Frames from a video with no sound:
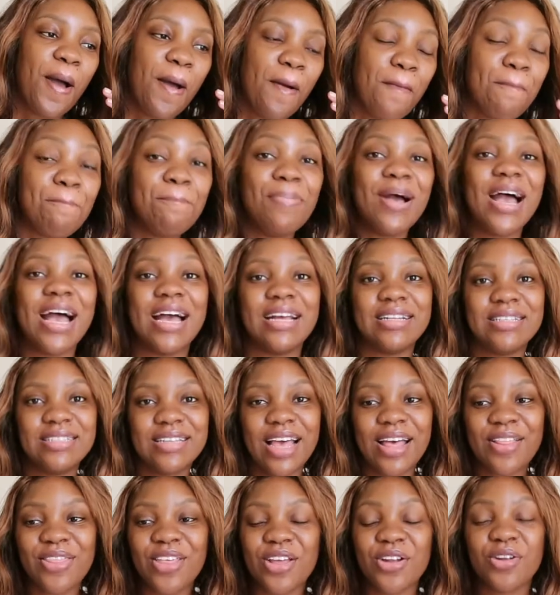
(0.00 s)

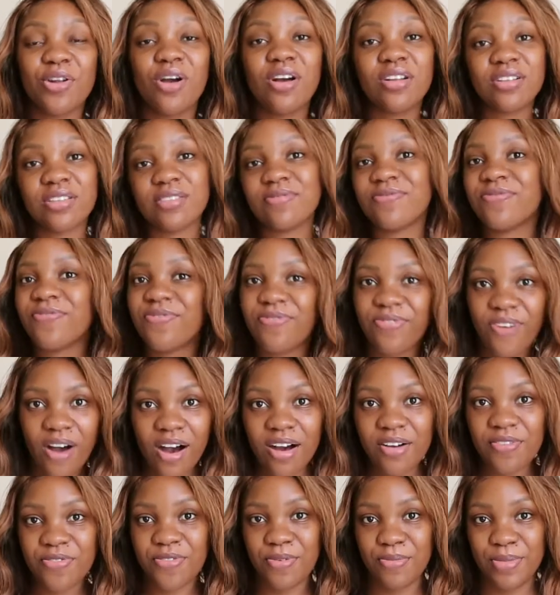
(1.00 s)
But they're not
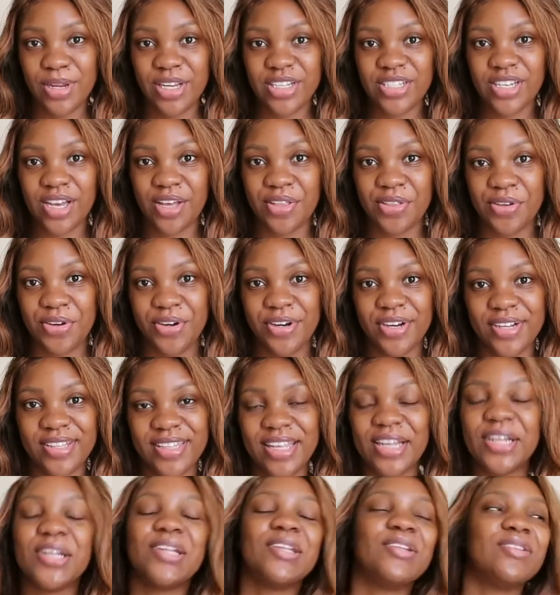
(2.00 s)
far from each other.
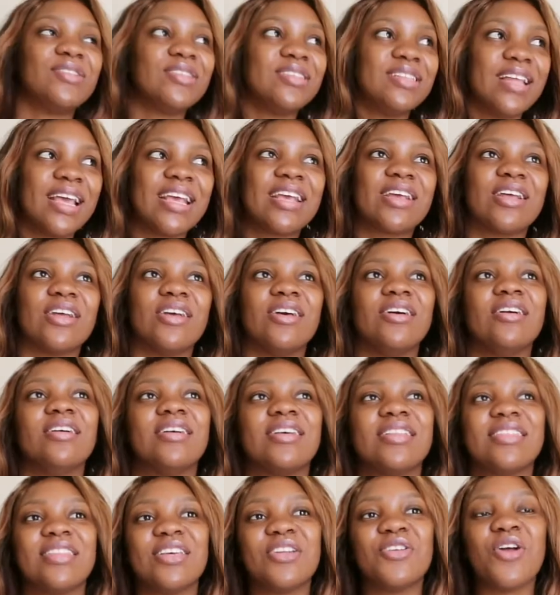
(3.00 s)
They're
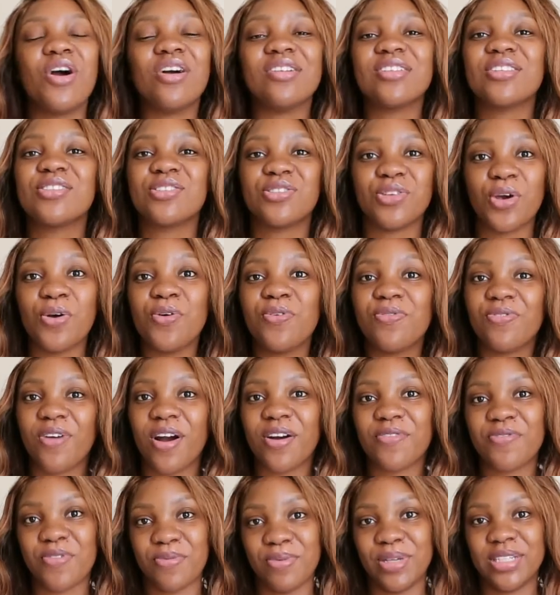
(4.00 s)
not so
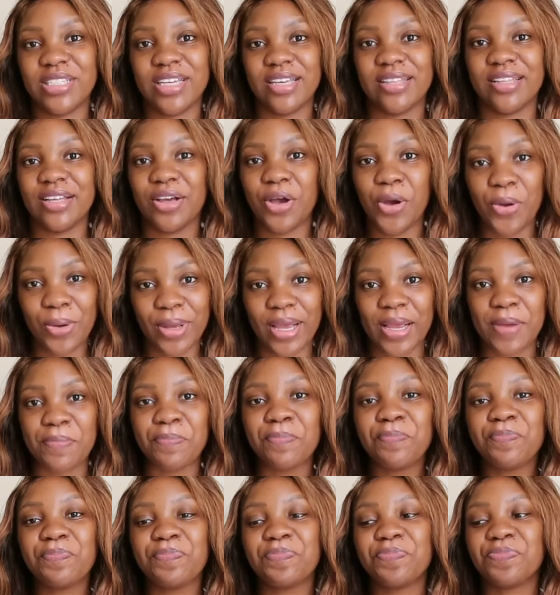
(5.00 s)
far from each other, okay?
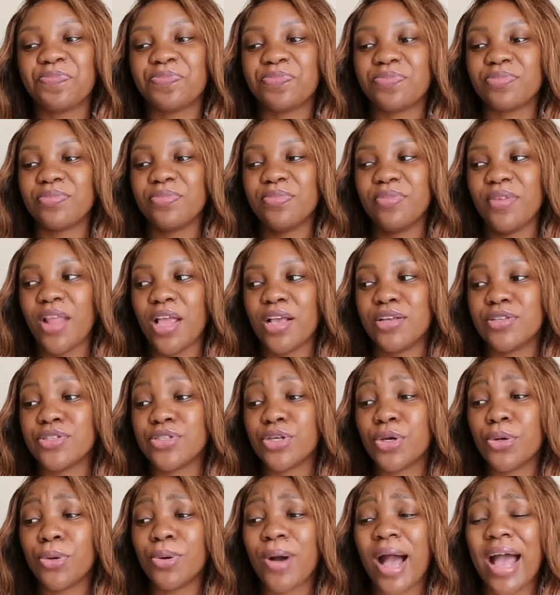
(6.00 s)

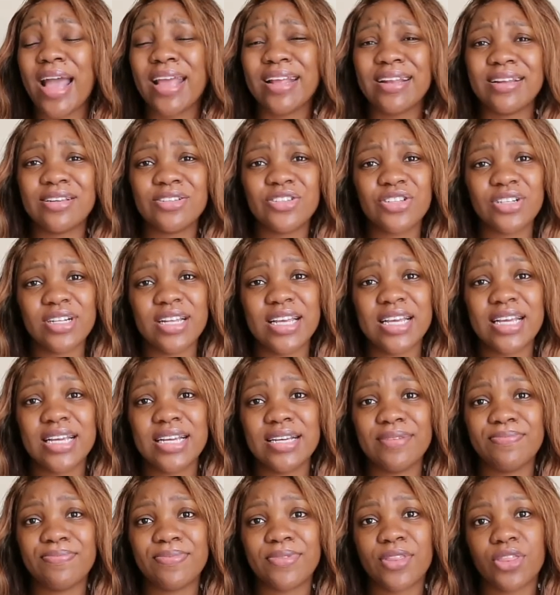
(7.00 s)
So I
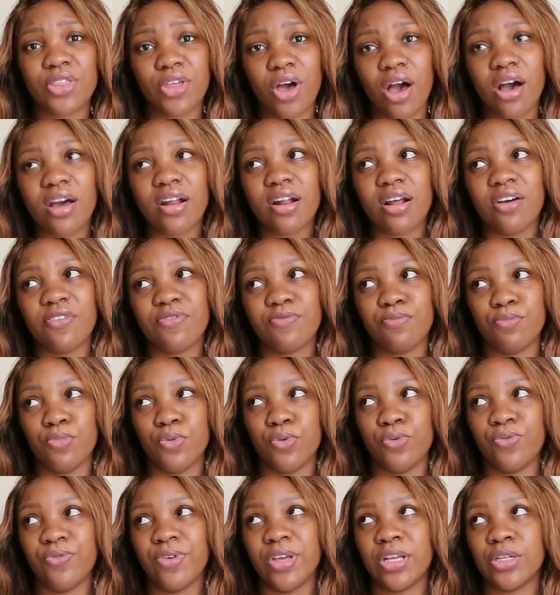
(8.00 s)
initially thought of
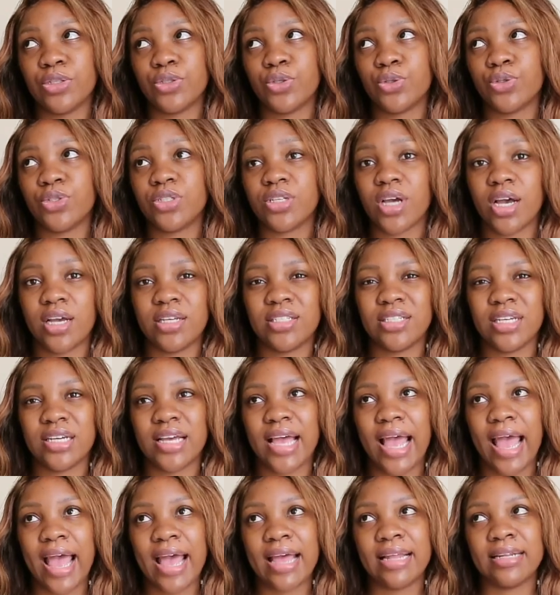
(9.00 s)
moving to
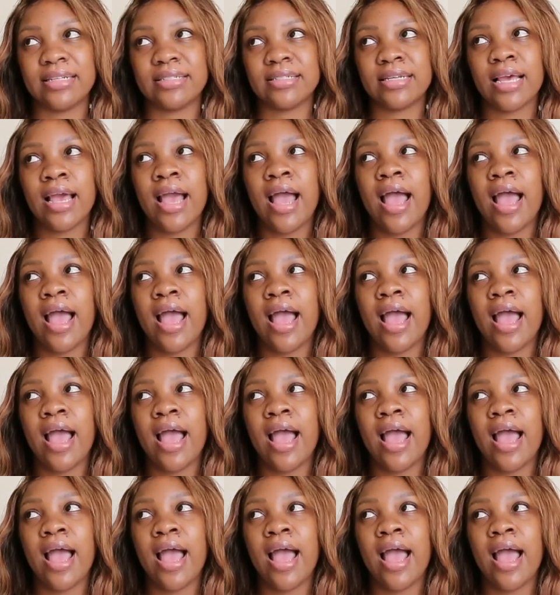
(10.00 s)
Sharjah, and